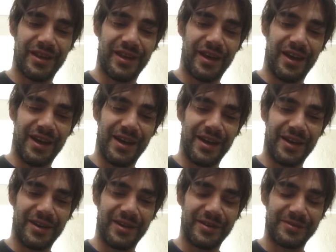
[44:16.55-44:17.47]

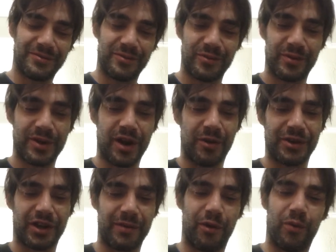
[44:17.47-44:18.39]
we're not really
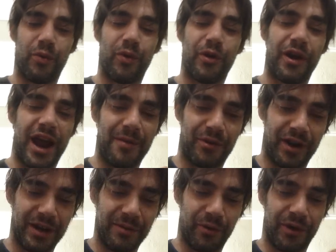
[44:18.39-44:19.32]
talking about Warhammer
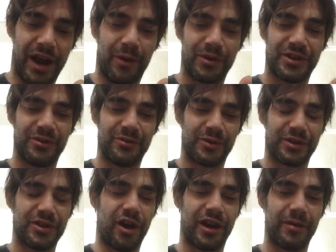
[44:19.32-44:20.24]
anymore. Now we're
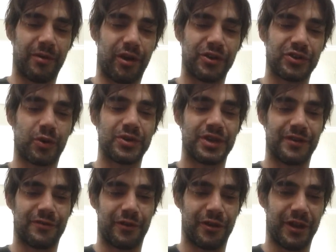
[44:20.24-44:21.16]
talking about all sorts of
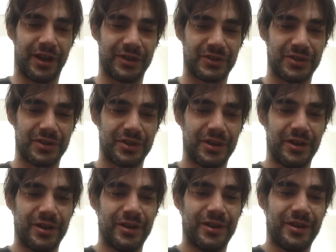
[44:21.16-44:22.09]
different things.
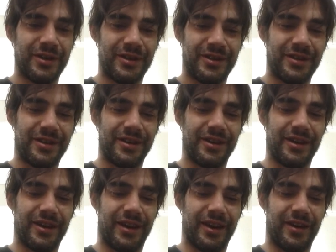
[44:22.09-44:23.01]

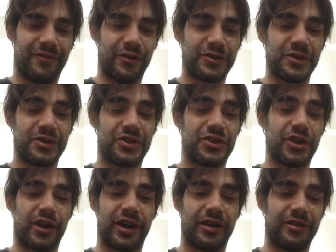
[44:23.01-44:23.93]
First it's
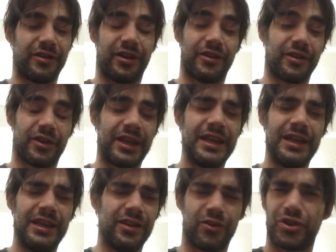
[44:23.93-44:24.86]
talking
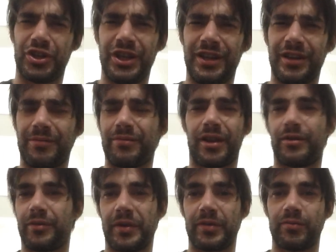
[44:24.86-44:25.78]
he or she, I
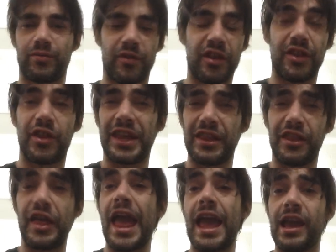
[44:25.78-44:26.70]
don't know,
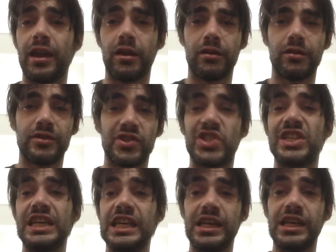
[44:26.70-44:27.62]
they,
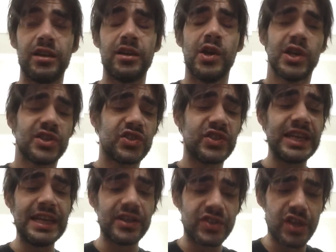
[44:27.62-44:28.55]
Z.
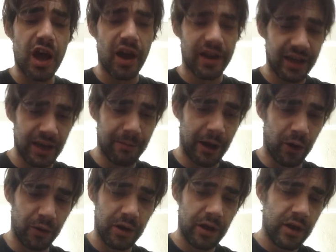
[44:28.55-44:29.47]
Z is talking
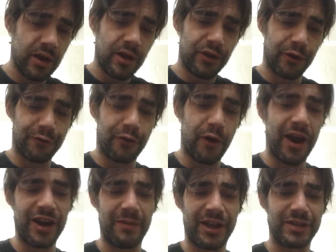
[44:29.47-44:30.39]
about their
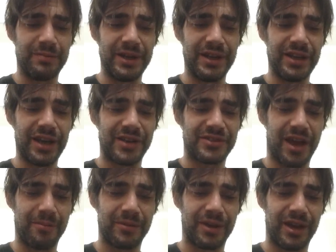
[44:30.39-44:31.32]
friend makes
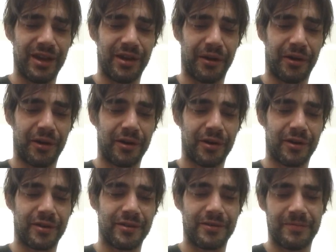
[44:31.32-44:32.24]
BDSM gear,
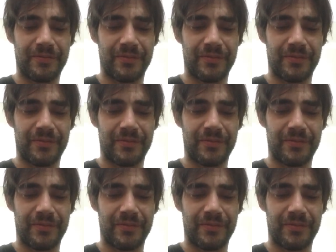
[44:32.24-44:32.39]
and